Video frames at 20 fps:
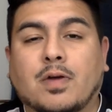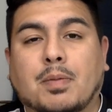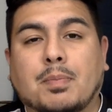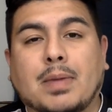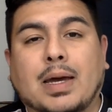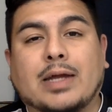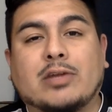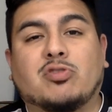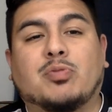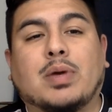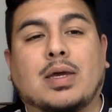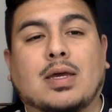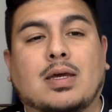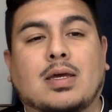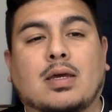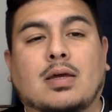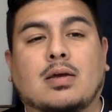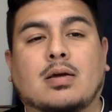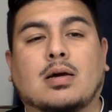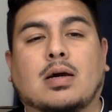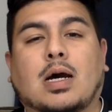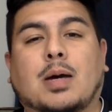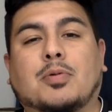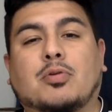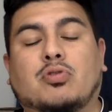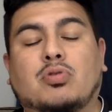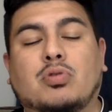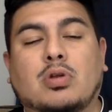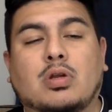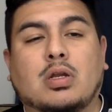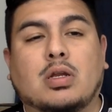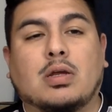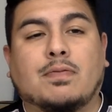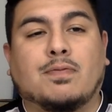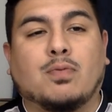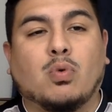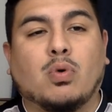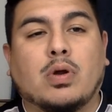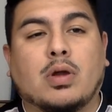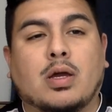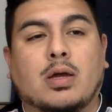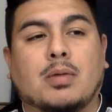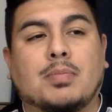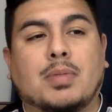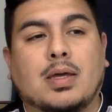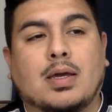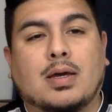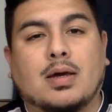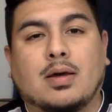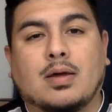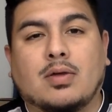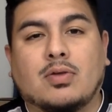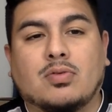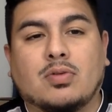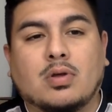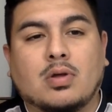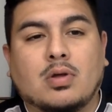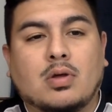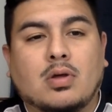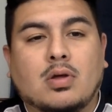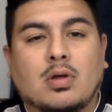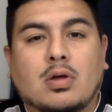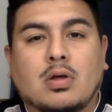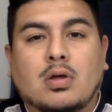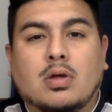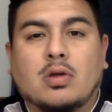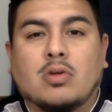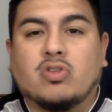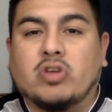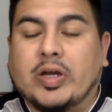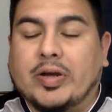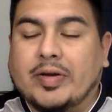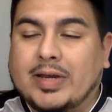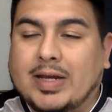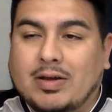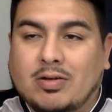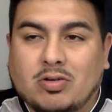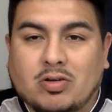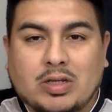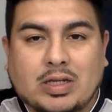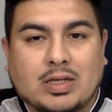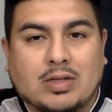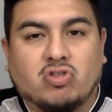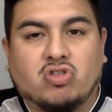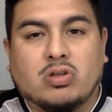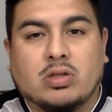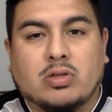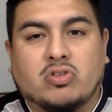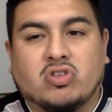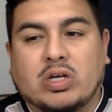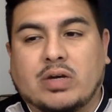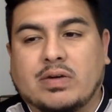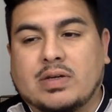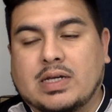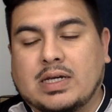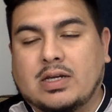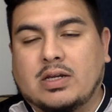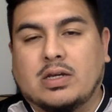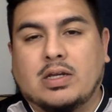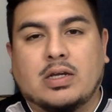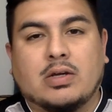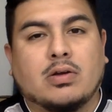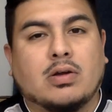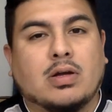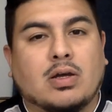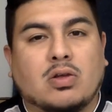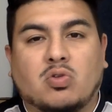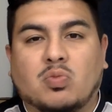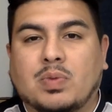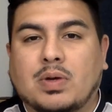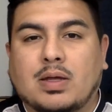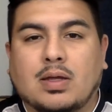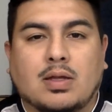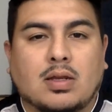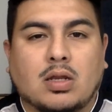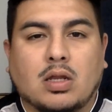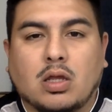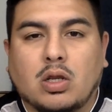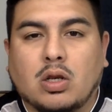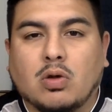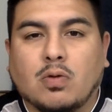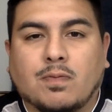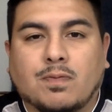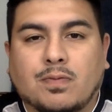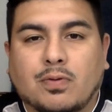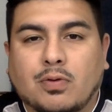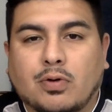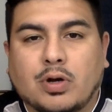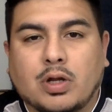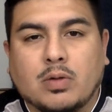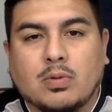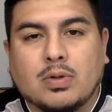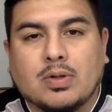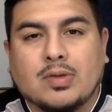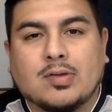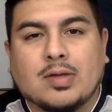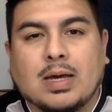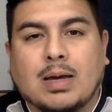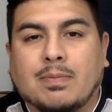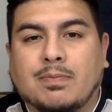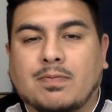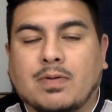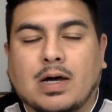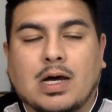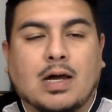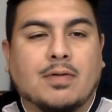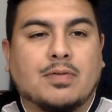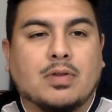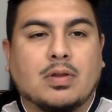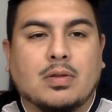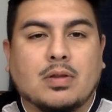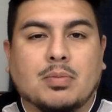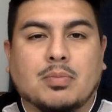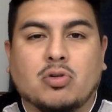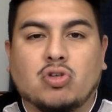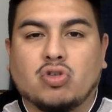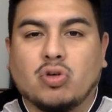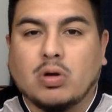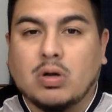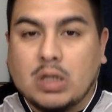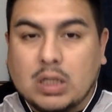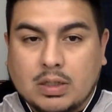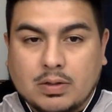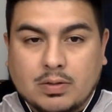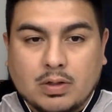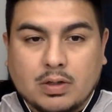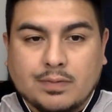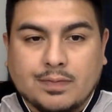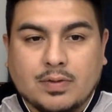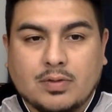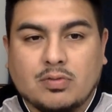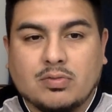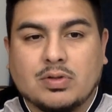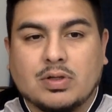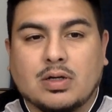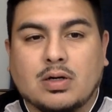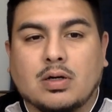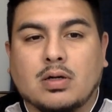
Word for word: matchmaking opportunity for him, because Jared Cannonier has been, you know, flirting with top 5 the majority of his